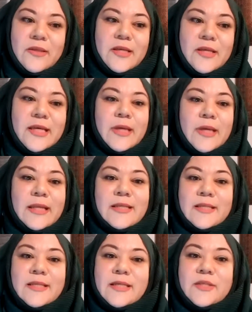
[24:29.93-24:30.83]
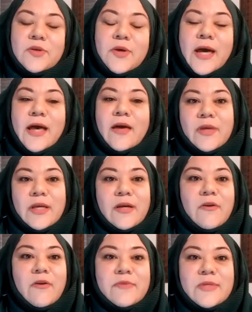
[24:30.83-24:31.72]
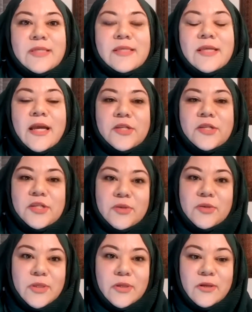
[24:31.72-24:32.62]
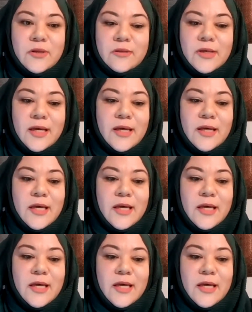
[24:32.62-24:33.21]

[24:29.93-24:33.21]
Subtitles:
the ability to have a conversation with Allah,